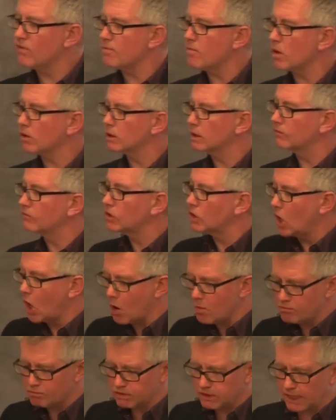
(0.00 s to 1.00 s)
a model of
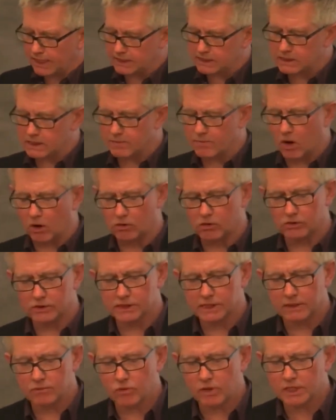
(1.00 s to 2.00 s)
complex
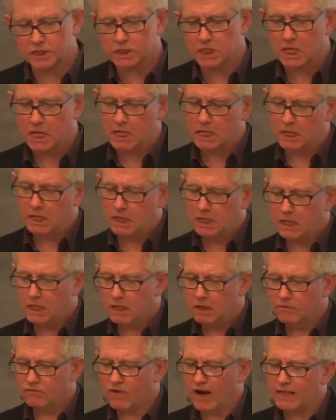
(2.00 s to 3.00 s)
democracy which
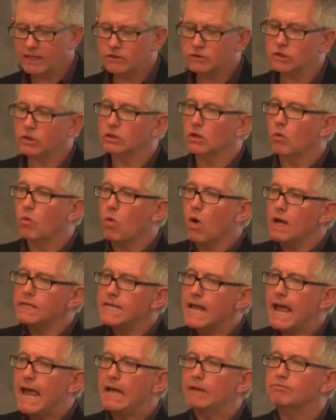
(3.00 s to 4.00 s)
values on the one
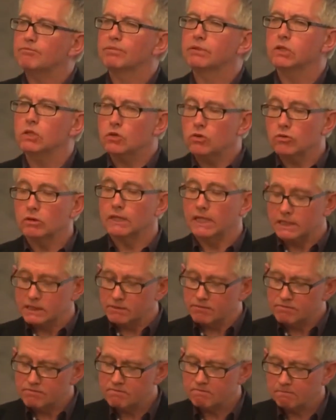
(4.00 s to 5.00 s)
hand
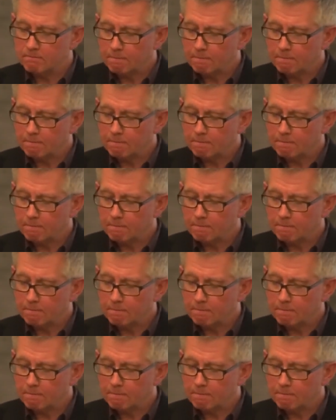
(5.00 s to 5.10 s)
pluralism,